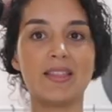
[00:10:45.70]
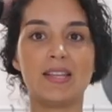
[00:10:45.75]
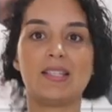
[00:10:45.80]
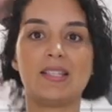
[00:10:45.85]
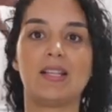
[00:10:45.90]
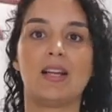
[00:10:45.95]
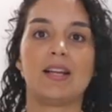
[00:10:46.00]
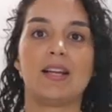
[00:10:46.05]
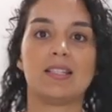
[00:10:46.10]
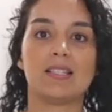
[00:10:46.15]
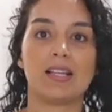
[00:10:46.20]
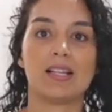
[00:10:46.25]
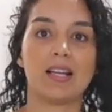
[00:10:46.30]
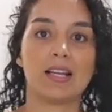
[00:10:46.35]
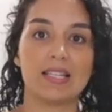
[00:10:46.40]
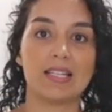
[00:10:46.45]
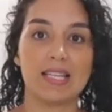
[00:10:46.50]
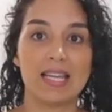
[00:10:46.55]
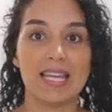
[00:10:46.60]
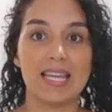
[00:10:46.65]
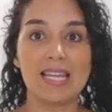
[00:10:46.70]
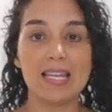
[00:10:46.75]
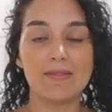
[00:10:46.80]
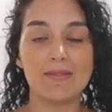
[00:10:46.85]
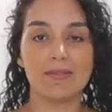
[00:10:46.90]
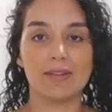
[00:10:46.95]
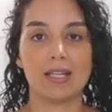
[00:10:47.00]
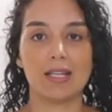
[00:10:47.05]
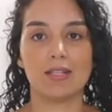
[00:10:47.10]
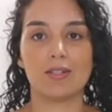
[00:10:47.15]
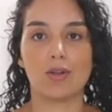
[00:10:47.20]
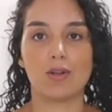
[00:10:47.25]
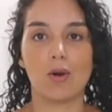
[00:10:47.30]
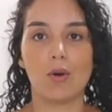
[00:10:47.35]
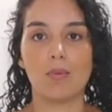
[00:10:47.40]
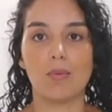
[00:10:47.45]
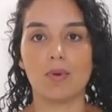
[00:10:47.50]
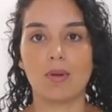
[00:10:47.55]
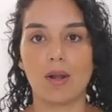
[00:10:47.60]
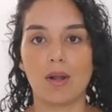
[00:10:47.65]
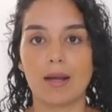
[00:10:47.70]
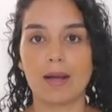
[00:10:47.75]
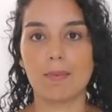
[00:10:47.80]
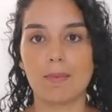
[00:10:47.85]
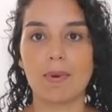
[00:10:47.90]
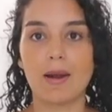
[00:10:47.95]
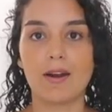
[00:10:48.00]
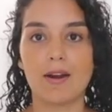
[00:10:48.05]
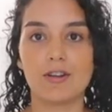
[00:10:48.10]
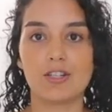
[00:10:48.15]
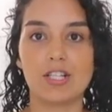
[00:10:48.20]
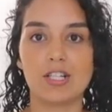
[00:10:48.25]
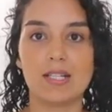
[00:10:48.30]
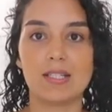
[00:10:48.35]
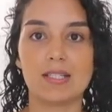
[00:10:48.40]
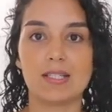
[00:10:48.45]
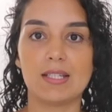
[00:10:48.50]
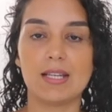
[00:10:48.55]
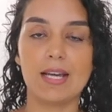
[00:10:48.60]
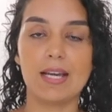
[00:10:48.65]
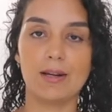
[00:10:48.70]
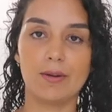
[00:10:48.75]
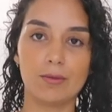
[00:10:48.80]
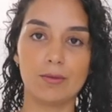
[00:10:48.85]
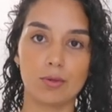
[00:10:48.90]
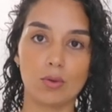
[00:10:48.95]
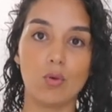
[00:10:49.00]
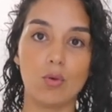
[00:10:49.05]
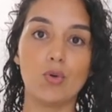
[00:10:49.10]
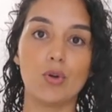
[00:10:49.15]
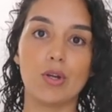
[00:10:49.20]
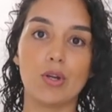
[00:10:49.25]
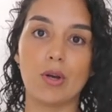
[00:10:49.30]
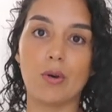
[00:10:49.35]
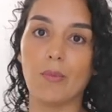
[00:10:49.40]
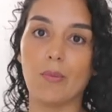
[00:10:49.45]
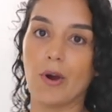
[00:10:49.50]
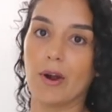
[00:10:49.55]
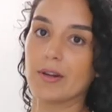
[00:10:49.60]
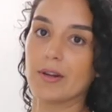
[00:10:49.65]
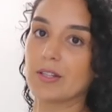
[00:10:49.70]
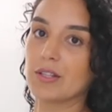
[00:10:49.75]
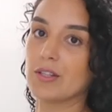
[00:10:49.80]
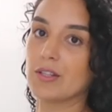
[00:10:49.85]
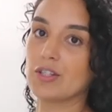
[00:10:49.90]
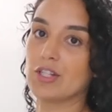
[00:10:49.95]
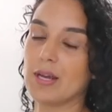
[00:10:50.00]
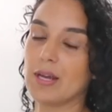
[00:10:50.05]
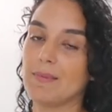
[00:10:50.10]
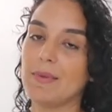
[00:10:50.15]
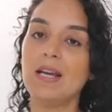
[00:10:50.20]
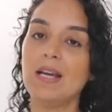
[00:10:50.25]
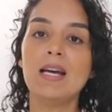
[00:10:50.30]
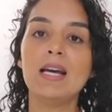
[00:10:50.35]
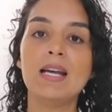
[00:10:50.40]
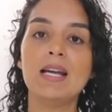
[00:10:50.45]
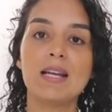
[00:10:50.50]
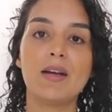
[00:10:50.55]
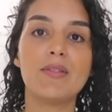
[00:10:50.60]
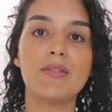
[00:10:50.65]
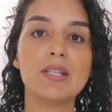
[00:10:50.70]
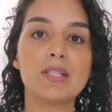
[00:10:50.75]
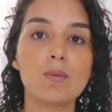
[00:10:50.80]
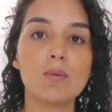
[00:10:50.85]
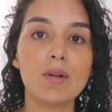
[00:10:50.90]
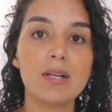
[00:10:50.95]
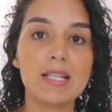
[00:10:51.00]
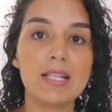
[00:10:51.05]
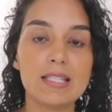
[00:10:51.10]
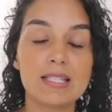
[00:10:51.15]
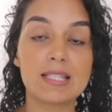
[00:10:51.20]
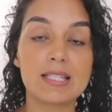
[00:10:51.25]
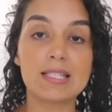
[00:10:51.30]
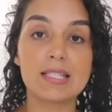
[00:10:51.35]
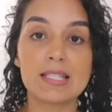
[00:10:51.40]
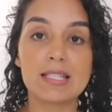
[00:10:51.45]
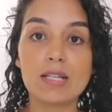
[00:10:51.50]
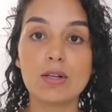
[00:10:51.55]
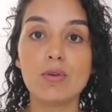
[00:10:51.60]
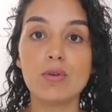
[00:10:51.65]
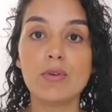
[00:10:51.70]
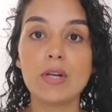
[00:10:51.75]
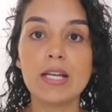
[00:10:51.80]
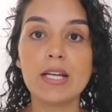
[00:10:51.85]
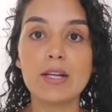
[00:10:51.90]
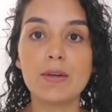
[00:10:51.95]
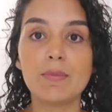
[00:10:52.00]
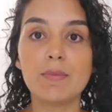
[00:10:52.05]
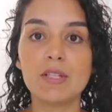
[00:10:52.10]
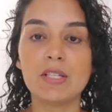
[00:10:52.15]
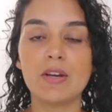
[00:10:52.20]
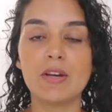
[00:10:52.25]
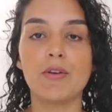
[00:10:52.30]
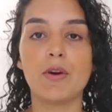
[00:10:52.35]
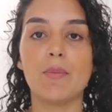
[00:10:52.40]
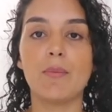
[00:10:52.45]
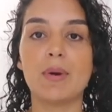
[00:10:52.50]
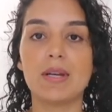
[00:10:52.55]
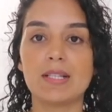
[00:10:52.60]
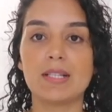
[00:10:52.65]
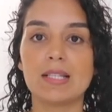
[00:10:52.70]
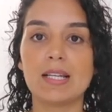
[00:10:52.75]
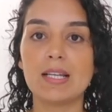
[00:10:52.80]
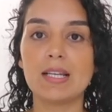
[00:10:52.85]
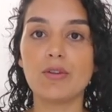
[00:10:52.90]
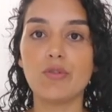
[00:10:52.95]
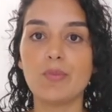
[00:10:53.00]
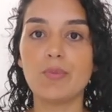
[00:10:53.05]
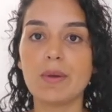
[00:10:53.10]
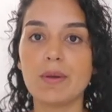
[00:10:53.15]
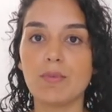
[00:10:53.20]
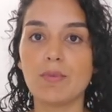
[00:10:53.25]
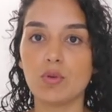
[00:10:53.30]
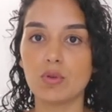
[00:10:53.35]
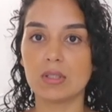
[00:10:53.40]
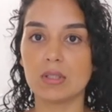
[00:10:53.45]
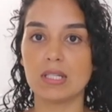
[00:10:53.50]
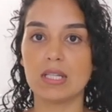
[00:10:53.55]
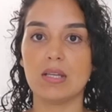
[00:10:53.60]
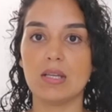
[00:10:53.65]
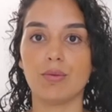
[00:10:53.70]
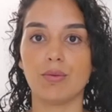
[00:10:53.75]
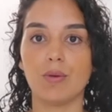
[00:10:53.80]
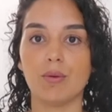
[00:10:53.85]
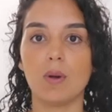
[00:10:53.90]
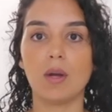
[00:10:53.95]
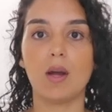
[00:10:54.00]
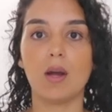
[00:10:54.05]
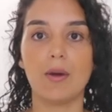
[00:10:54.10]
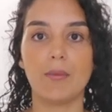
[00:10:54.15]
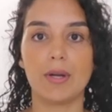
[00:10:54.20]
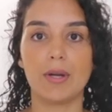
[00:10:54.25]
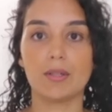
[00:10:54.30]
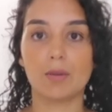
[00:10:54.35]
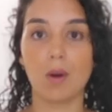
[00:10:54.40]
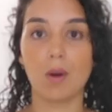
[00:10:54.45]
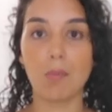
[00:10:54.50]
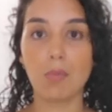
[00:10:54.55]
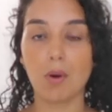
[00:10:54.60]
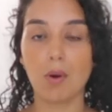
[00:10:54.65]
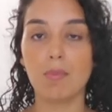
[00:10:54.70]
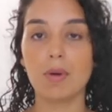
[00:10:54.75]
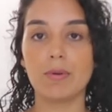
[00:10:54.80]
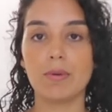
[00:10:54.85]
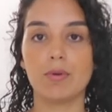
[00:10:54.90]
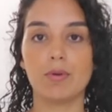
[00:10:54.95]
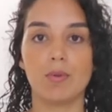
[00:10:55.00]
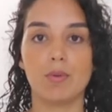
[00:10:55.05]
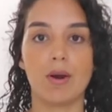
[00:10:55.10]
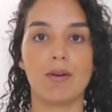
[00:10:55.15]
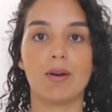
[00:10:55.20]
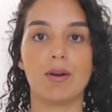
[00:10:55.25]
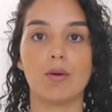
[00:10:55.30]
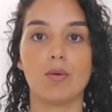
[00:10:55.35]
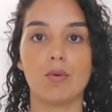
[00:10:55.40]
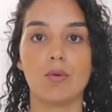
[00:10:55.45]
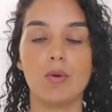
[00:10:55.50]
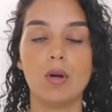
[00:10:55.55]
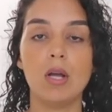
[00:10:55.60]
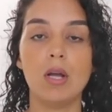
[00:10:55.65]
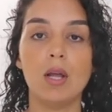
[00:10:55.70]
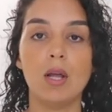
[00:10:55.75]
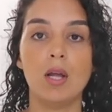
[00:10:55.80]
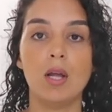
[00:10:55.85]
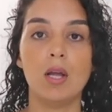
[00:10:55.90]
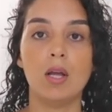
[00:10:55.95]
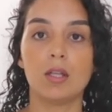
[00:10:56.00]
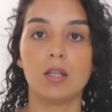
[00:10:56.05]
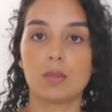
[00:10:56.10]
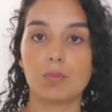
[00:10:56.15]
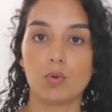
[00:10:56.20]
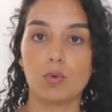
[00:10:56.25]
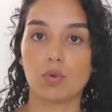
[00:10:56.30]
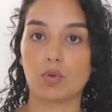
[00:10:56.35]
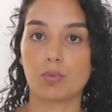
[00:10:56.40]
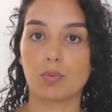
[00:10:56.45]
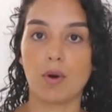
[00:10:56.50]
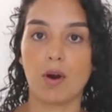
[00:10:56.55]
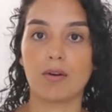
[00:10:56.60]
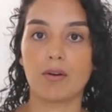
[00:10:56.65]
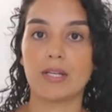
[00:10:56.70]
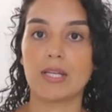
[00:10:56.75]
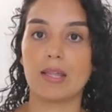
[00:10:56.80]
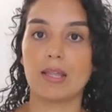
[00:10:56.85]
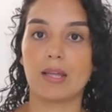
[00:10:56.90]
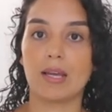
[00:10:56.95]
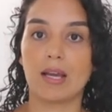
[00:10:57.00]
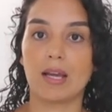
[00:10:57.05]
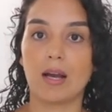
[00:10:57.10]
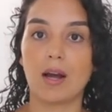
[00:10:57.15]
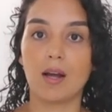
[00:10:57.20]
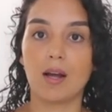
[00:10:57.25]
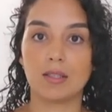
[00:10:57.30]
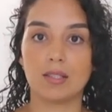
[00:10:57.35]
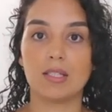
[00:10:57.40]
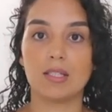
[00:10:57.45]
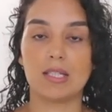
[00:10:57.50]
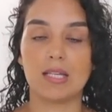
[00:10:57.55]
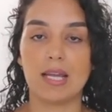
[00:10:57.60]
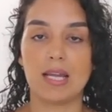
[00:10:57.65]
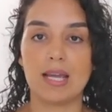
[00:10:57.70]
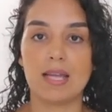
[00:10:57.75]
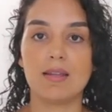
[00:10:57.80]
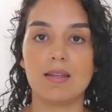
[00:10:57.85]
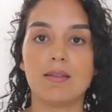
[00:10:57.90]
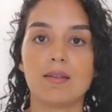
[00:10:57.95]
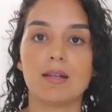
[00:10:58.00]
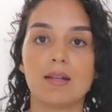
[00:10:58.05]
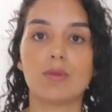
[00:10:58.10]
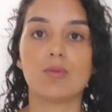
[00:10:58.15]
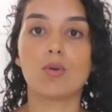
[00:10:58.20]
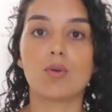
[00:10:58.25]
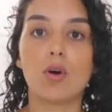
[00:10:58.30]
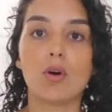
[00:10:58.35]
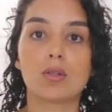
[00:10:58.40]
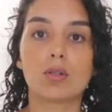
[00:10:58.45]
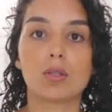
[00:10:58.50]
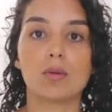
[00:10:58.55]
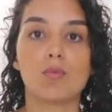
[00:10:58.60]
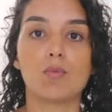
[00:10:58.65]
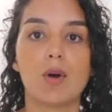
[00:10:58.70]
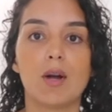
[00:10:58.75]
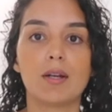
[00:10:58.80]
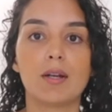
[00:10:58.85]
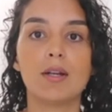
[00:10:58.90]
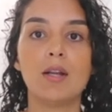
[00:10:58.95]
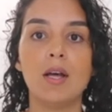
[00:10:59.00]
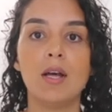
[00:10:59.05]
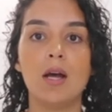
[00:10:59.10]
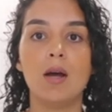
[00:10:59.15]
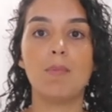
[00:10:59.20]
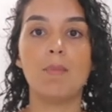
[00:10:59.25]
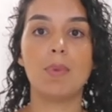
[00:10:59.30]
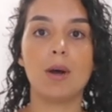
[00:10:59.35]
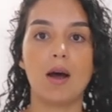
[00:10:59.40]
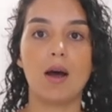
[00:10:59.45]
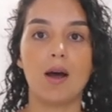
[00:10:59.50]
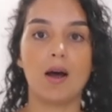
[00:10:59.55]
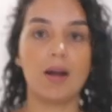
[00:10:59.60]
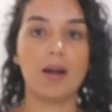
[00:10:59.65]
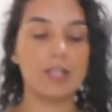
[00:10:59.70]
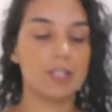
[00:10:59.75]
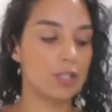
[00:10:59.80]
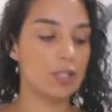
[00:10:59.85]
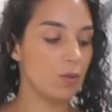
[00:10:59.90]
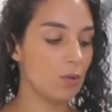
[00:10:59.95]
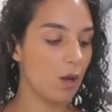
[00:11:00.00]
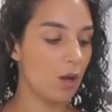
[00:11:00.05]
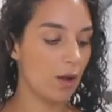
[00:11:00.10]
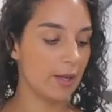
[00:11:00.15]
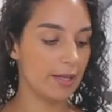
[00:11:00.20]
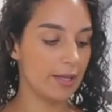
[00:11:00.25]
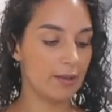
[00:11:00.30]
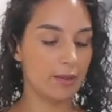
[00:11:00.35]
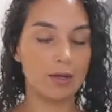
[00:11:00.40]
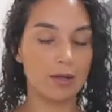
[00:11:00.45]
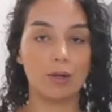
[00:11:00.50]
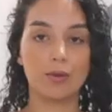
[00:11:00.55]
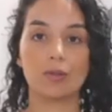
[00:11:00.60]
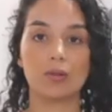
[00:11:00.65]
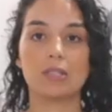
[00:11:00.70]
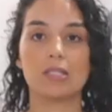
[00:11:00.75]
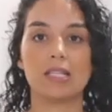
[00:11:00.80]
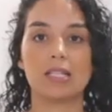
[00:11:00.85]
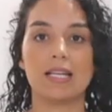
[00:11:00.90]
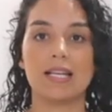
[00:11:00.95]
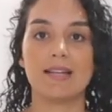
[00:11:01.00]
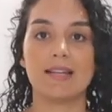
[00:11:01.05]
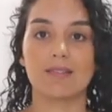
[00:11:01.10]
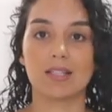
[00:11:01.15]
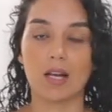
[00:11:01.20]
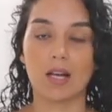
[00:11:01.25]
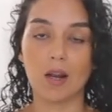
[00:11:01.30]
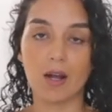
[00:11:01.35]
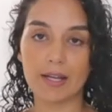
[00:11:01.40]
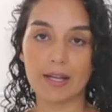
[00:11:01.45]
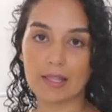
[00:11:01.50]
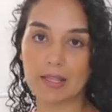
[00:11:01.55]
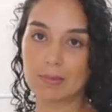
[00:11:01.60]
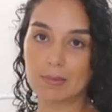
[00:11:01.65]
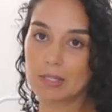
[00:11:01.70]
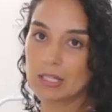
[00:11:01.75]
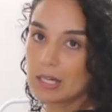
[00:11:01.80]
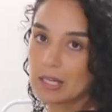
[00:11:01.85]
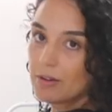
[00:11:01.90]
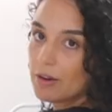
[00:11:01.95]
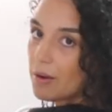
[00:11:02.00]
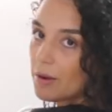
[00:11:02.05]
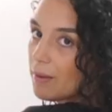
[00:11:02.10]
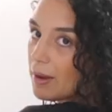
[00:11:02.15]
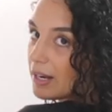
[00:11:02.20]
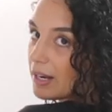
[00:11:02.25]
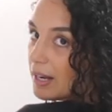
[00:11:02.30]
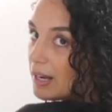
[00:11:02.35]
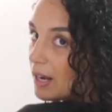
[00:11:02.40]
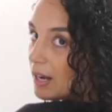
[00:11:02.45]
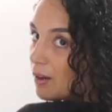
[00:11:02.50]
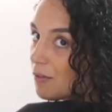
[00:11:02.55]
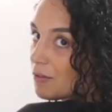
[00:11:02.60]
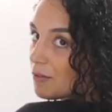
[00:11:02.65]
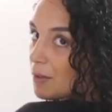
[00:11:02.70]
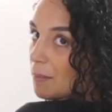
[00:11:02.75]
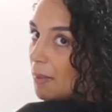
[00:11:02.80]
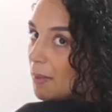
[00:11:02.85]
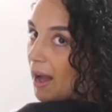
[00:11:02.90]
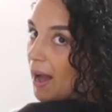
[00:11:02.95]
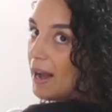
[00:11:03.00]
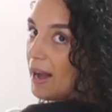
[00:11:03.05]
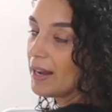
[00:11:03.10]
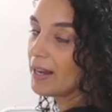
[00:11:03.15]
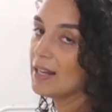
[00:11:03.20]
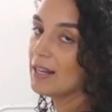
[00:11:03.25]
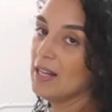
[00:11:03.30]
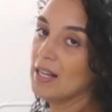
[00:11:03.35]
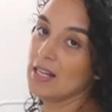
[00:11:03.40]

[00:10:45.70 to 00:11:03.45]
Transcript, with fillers: this like as like an evening top with like a pair of jeans and heels, or you can wear it to the gym. Now this one is still really good material, but it's a little bit more see-through and lightweight, so I probably would wear a little sports bra thing underneath, a little cotton one. But I do like the long sleeves, I like the material, and I love the back.